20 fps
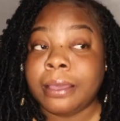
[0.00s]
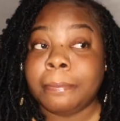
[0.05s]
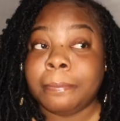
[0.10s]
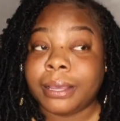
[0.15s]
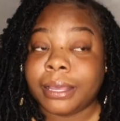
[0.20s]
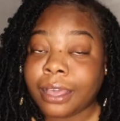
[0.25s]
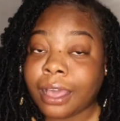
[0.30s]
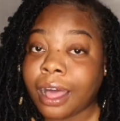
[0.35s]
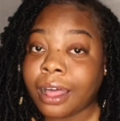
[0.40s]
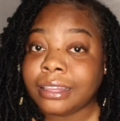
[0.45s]

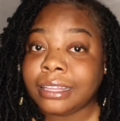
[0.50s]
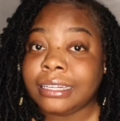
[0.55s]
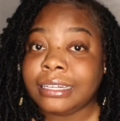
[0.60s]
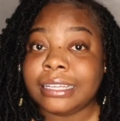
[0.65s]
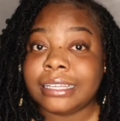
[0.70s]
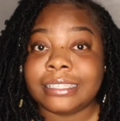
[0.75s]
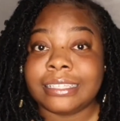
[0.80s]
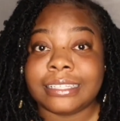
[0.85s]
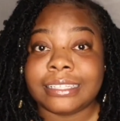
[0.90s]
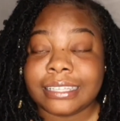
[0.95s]
But Colin
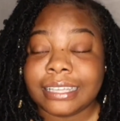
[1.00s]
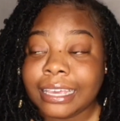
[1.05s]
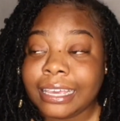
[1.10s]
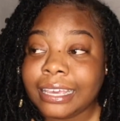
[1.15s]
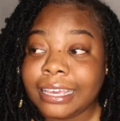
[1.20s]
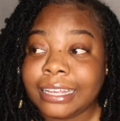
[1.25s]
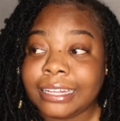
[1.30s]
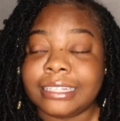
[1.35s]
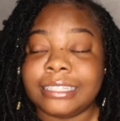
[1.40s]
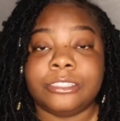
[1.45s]
is this
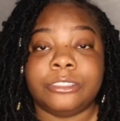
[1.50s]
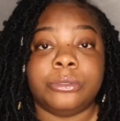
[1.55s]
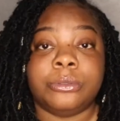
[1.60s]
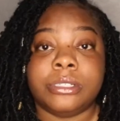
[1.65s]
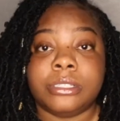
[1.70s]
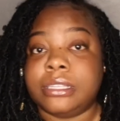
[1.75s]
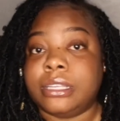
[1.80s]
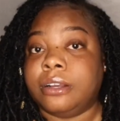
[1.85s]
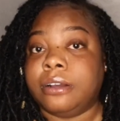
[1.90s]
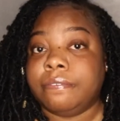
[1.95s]
kid that's doing
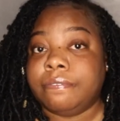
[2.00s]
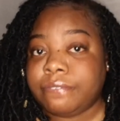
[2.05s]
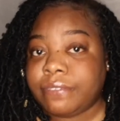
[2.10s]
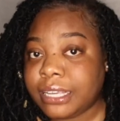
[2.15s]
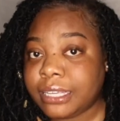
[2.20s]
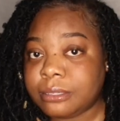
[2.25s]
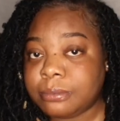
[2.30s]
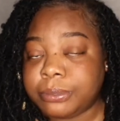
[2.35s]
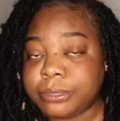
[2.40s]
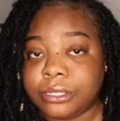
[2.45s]
this thing on
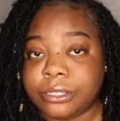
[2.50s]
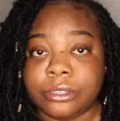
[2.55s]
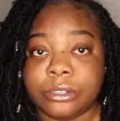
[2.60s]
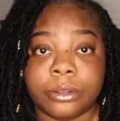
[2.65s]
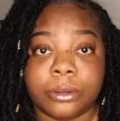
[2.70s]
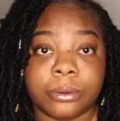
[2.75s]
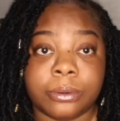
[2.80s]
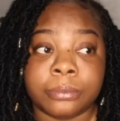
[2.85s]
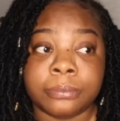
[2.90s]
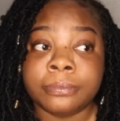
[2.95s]
Facebook, you
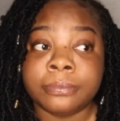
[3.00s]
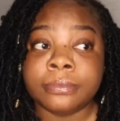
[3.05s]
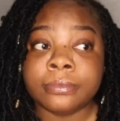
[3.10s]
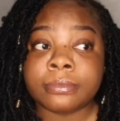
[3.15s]
know.